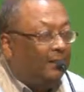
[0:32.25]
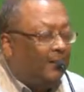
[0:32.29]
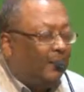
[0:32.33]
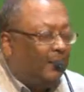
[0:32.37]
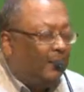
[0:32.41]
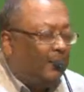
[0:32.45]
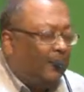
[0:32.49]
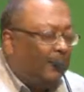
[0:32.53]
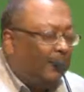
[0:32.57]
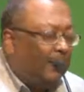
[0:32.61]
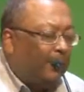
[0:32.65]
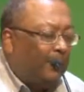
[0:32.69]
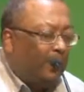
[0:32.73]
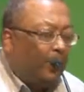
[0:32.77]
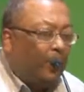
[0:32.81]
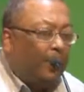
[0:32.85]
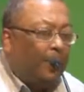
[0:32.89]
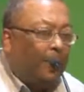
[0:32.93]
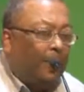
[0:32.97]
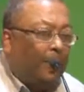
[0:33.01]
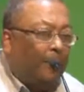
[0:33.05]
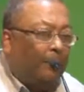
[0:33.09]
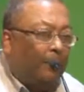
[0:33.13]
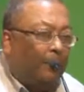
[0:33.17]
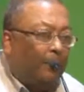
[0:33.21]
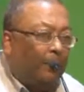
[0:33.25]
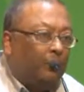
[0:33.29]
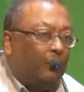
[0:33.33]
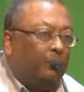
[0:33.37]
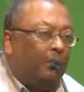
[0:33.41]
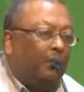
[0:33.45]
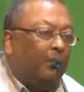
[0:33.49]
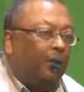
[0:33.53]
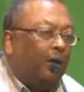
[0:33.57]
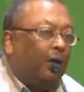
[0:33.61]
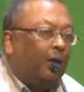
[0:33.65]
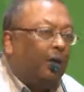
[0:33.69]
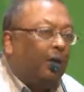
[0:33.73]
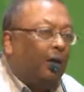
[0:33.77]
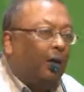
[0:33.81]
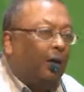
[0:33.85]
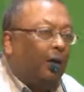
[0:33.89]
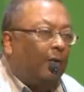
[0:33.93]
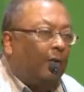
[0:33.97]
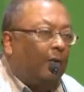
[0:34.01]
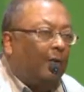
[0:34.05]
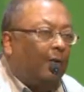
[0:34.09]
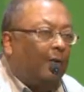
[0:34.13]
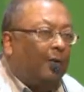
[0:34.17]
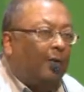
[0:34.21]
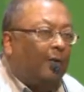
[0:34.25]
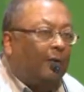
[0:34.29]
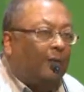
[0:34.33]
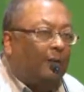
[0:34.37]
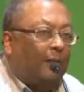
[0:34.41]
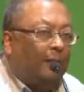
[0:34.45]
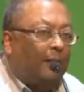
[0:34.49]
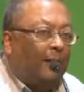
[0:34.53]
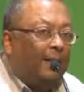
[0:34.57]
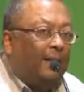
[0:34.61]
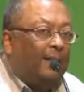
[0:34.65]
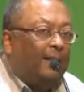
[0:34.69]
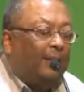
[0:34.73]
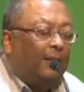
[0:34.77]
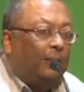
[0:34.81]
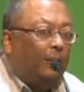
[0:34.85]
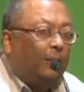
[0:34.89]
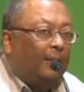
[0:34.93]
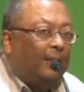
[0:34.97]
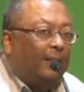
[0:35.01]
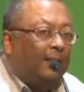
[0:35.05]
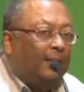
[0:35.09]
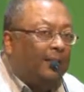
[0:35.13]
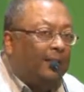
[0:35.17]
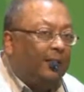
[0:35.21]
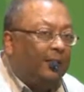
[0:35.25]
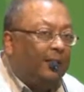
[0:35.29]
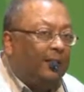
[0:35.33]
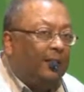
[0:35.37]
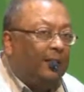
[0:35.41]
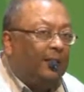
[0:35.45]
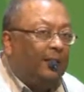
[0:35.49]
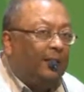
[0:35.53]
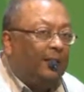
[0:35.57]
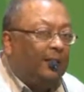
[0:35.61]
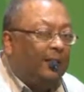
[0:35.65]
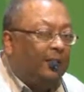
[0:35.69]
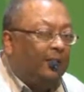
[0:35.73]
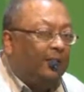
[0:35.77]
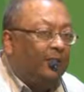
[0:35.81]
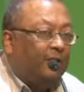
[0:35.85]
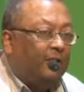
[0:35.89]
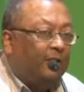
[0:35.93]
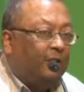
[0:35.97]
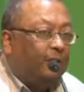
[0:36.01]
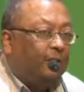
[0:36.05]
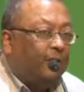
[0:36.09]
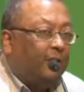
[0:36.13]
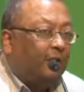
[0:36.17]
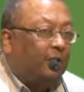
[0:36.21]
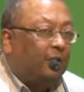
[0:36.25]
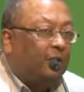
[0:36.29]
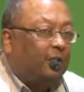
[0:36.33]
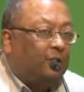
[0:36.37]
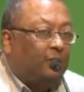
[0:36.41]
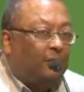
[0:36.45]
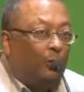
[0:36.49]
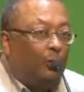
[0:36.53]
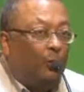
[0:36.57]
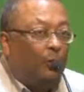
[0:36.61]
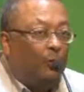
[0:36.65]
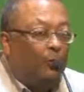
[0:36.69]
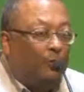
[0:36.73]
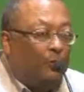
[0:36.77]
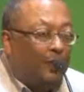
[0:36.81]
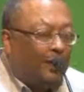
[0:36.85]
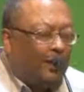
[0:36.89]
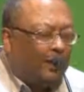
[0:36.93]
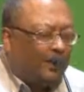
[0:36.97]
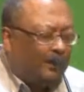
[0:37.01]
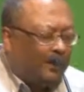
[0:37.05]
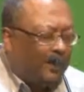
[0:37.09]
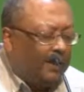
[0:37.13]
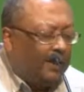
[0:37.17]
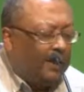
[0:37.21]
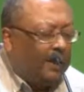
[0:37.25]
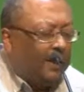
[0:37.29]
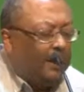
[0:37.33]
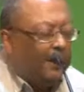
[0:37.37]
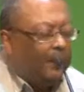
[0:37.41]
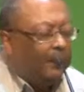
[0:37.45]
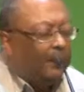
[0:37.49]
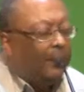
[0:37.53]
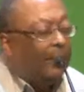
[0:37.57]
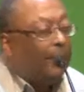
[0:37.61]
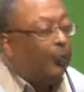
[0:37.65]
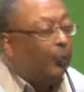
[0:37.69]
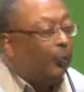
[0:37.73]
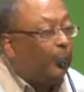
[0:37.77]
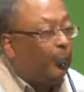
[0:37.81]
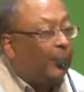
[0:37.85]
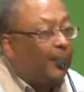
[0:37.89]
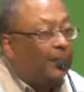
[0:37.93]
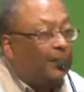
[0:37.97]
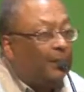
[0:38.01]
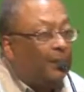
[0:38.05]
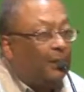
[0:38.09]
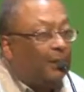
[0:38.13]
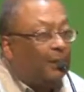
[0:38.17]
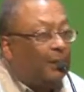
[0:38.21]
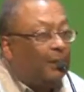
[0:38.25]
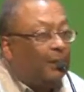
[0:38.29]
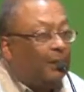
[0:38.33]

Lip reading: We have been talking about wind turbines losing their energy because no grid can evacuate.